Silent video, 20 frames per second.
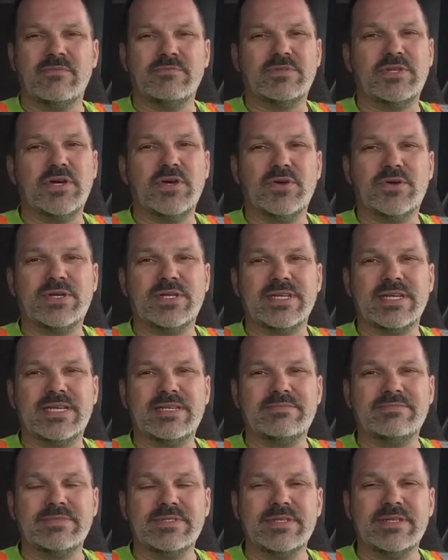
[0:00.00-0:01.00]
Duke and
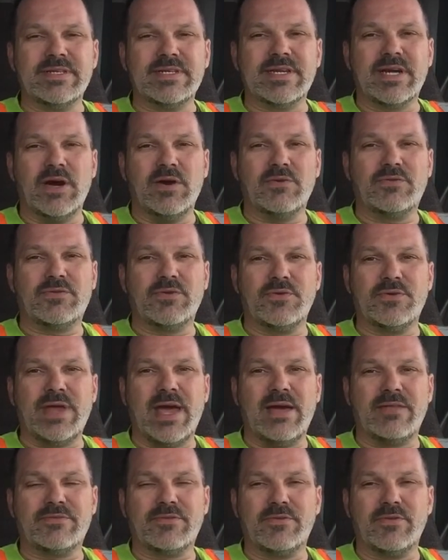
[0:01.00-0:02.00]
go
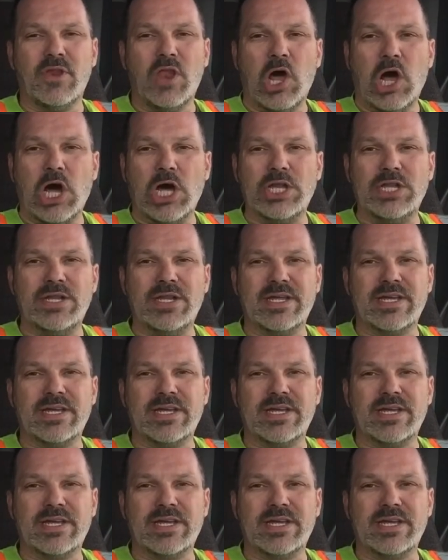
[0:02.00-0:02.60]
down through Lawton